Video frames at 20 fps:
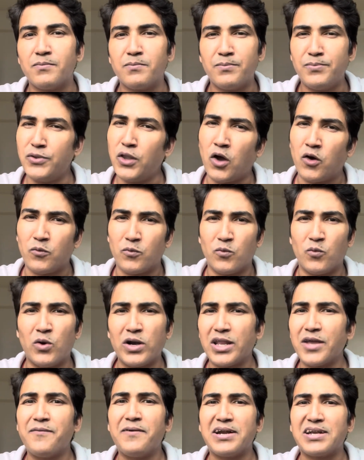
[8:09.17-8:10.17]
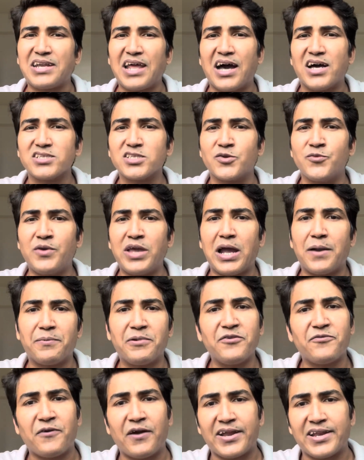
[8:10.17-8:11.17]
Now whatever task we have
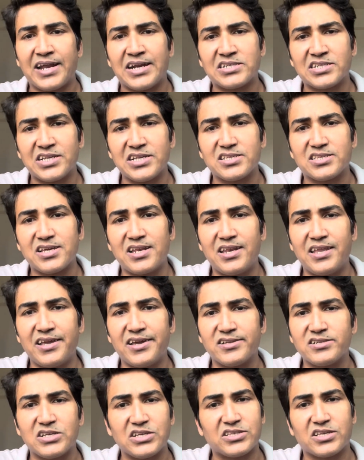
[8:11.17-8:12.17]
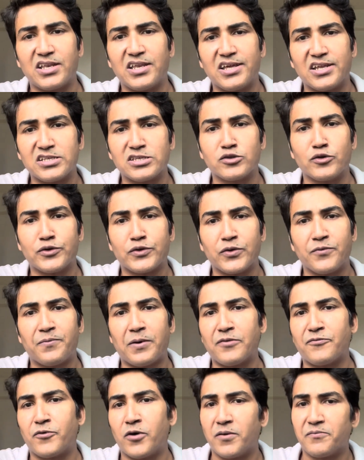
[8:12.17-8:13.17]
defined at session layer, session layer is going to
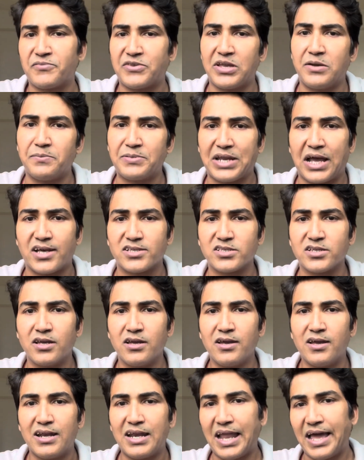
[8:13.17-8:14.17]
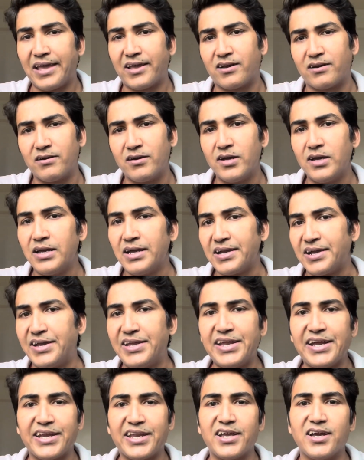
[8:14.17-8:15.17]
perform same task like
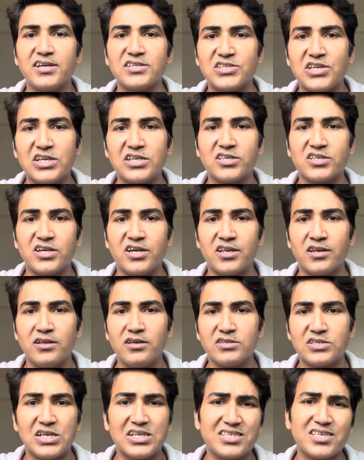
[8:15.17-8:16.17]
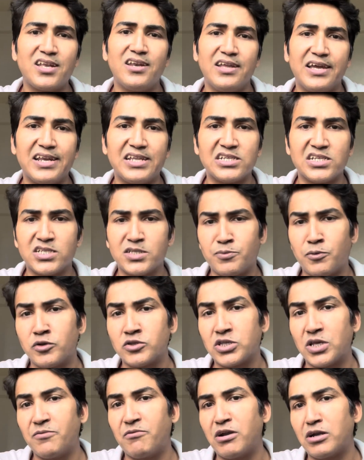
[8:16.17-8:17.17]
creating a session. Session layer is
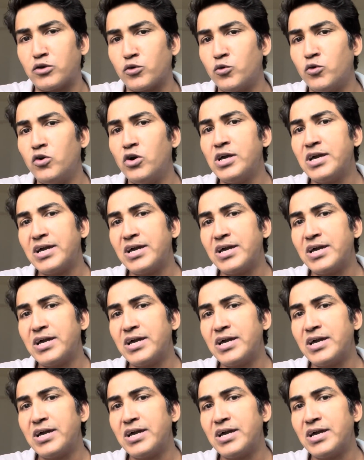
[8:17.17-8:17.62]
responsible to